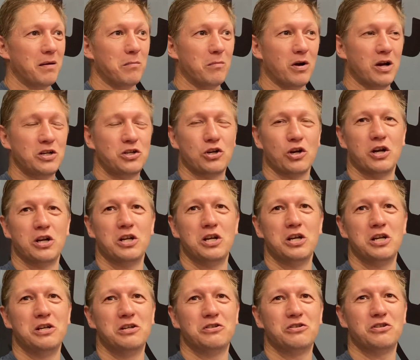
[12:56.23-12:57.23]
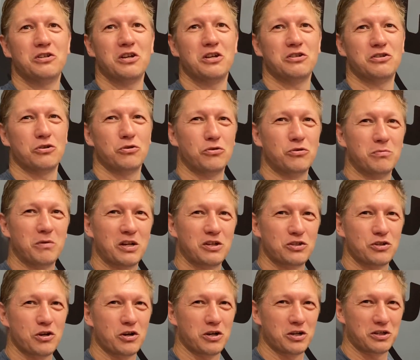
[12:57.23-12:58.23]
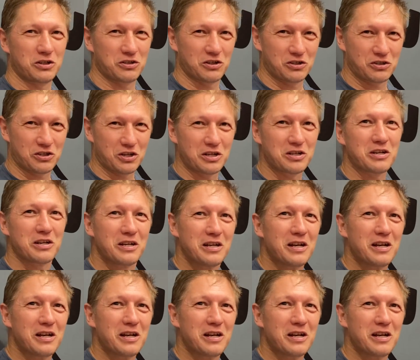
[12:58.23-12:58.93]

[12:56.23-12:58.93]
my Chinese is almost non-existent,